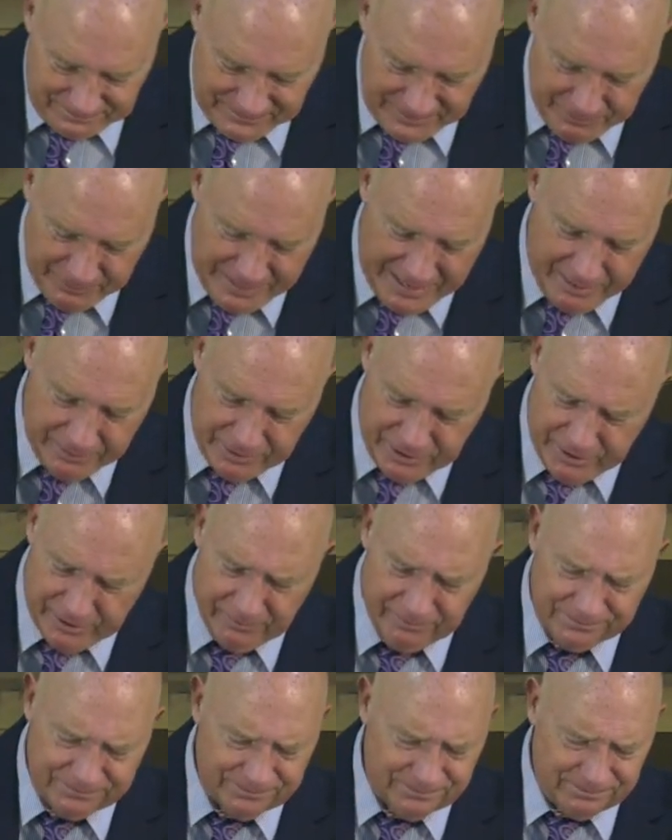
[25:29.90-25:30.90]
When I was a
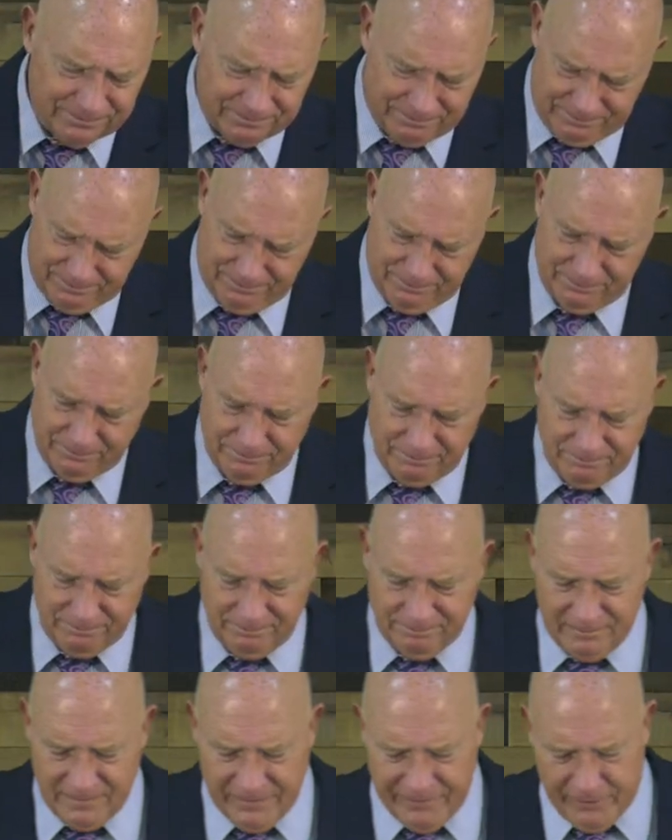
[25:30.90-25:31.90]

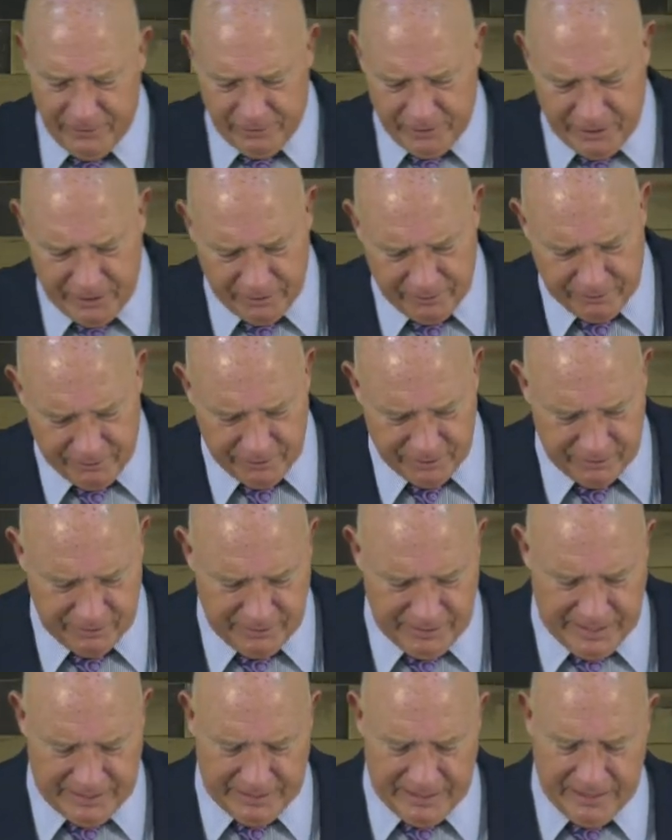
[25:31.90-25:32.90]
fairly unchristian.
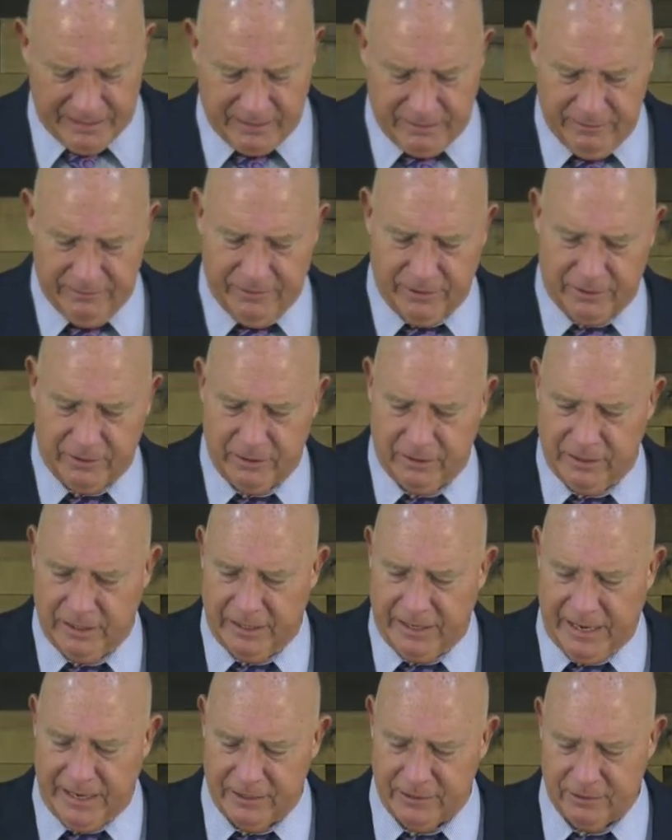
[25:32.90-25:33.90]
I got convicted
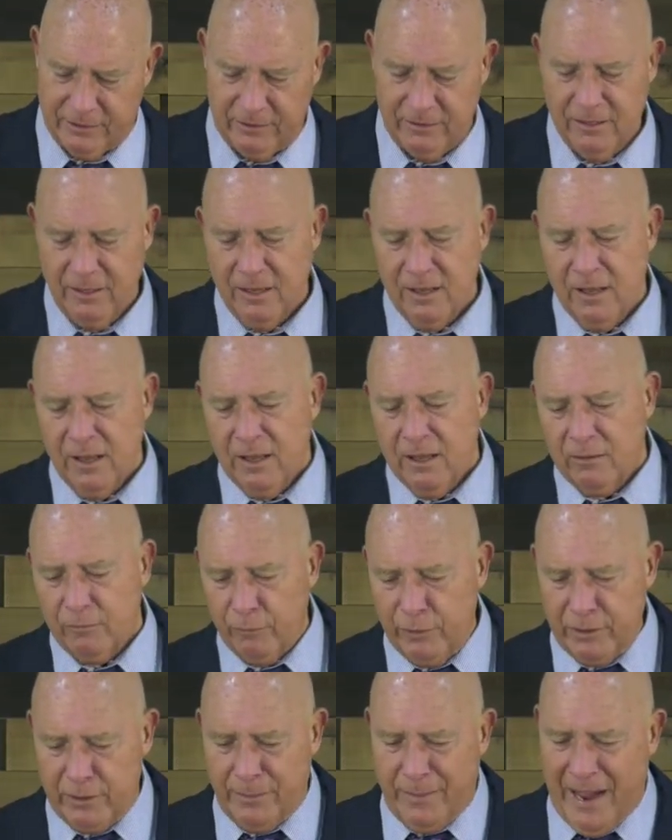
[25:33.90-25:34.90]
that I should
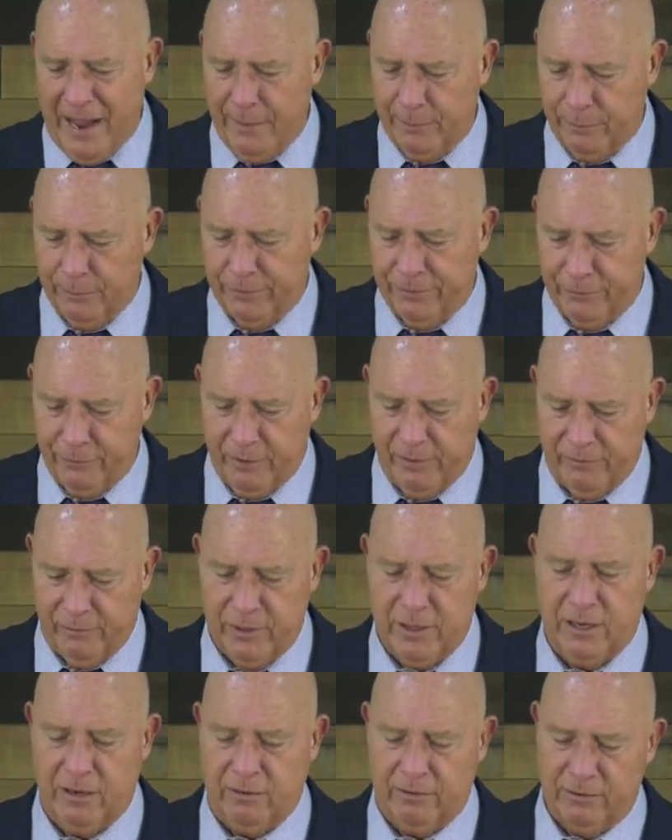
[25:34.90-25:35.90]
read the Bible through every
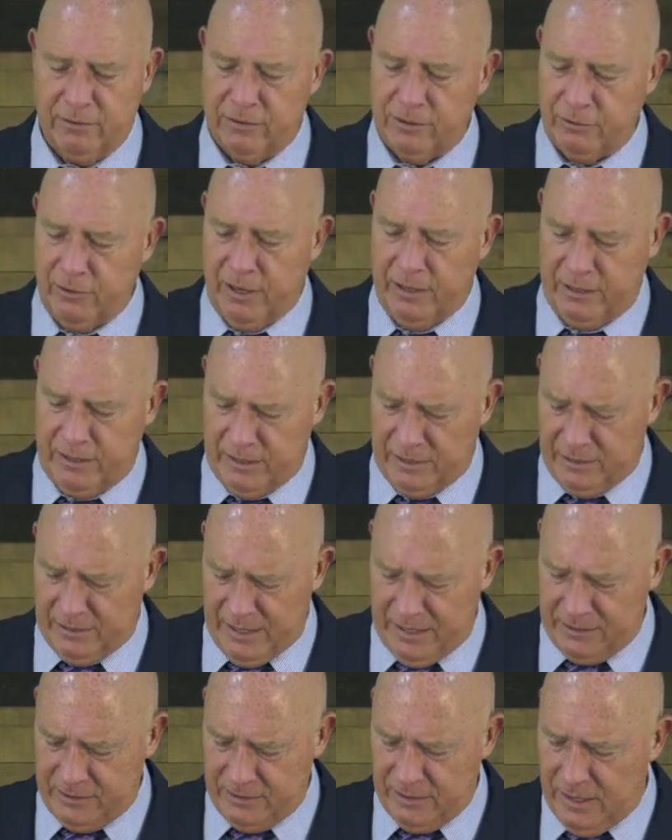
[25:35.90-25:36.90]
year, and so I did. And
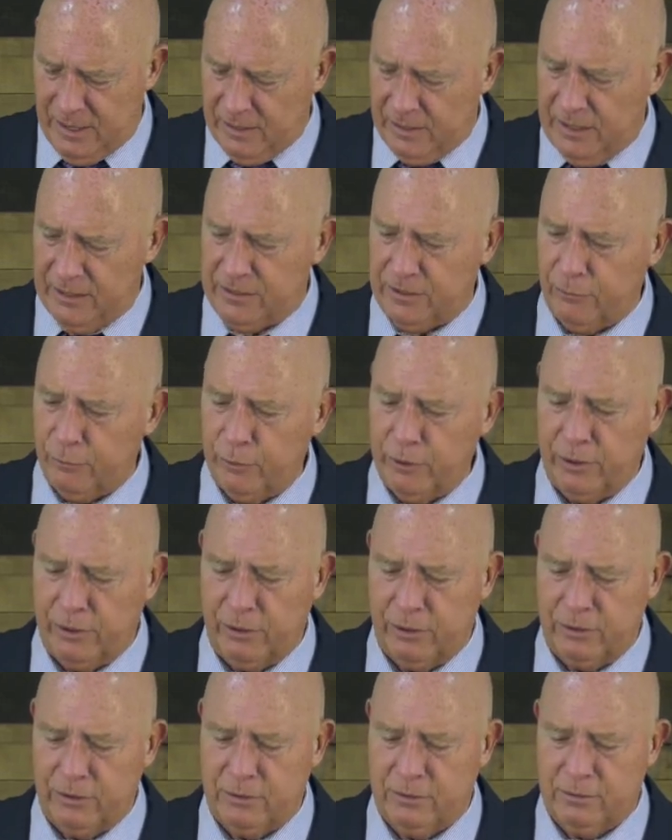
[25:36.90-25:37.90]
that's, that's a really
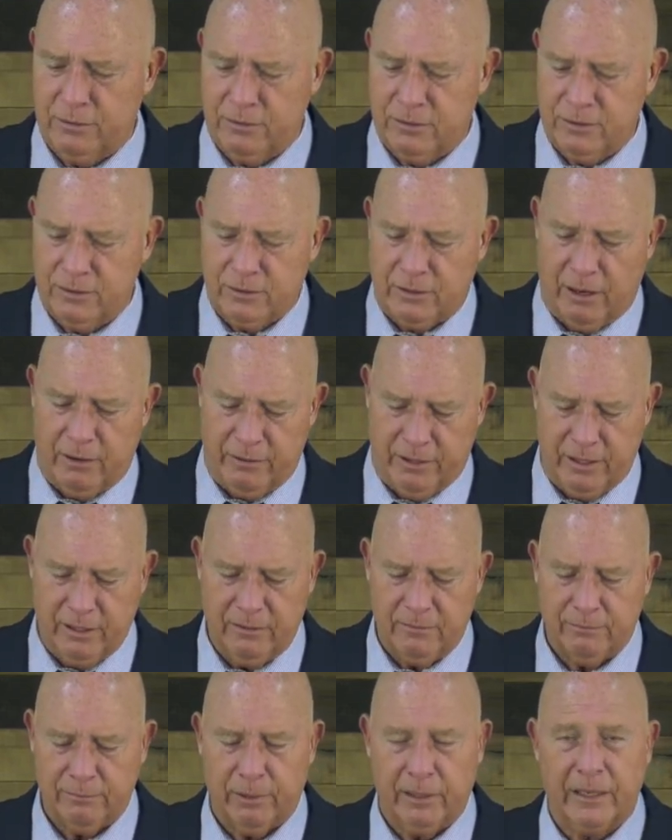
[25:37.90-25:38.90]
good starting
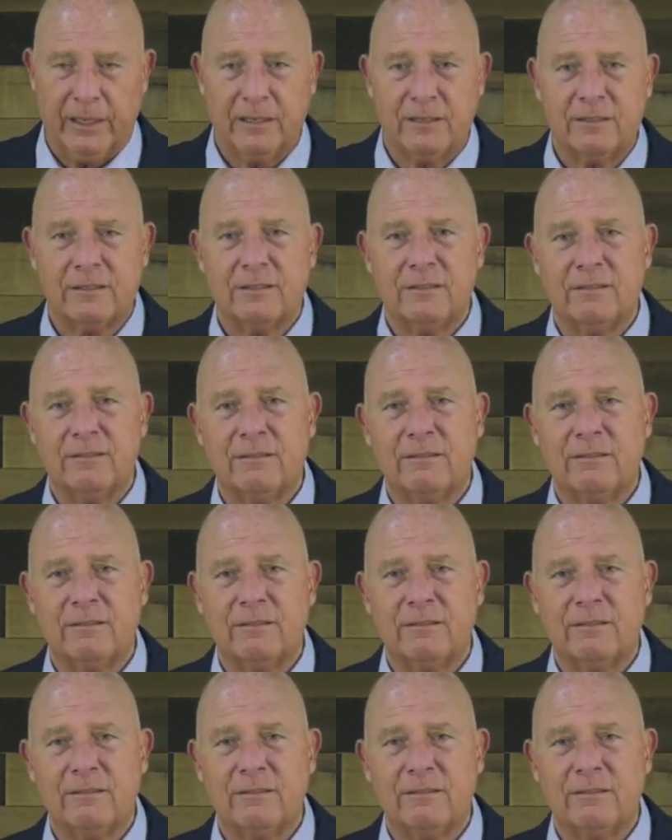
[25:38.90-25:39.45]
place.